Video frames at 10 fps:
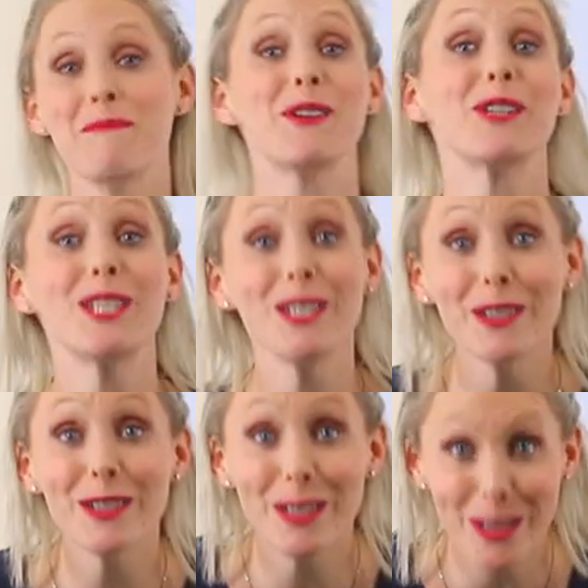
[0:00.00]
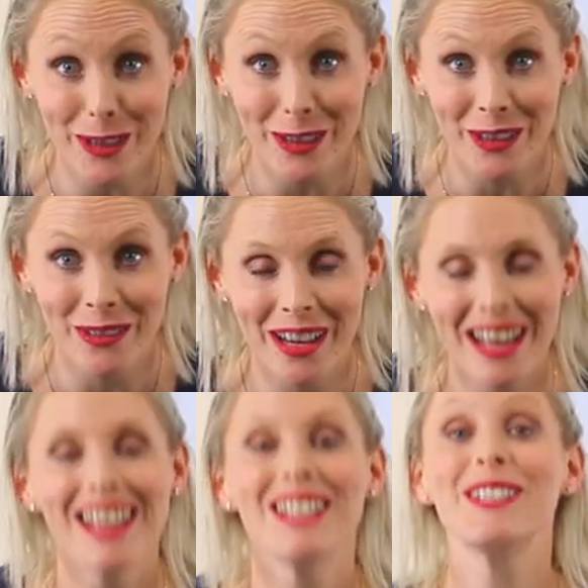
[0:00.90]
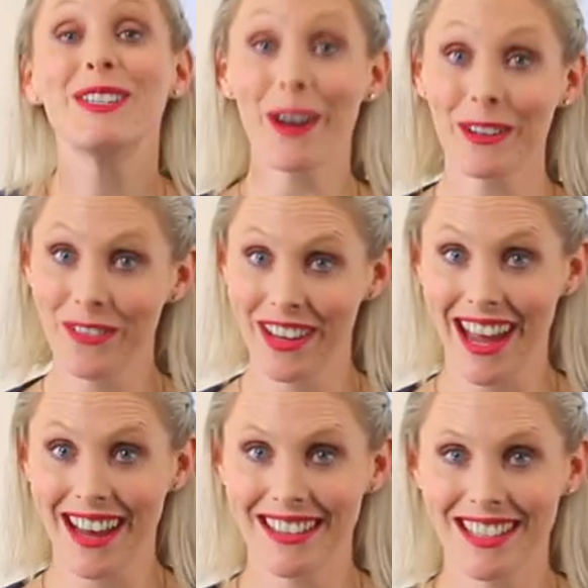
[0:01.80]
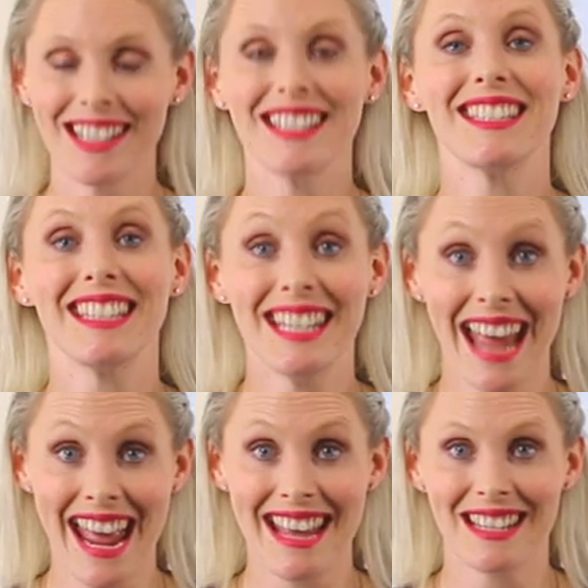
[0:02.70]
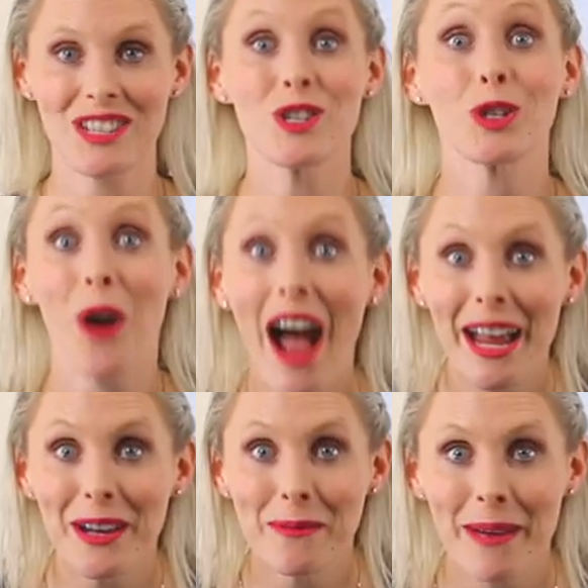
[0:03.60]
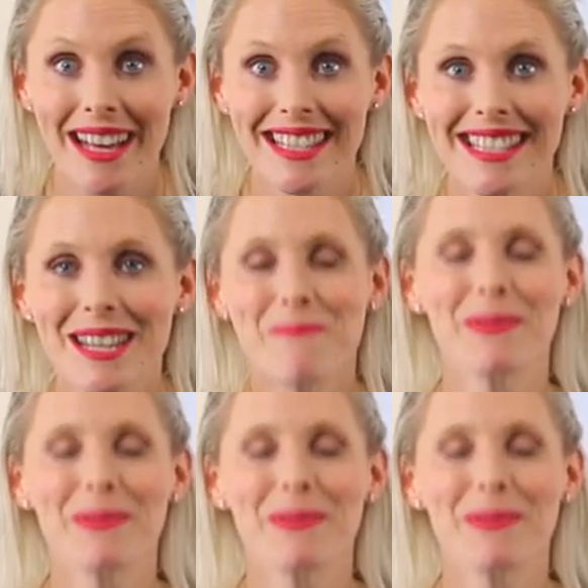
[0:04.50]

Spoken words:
Because you do. Don't forget, today, try your best.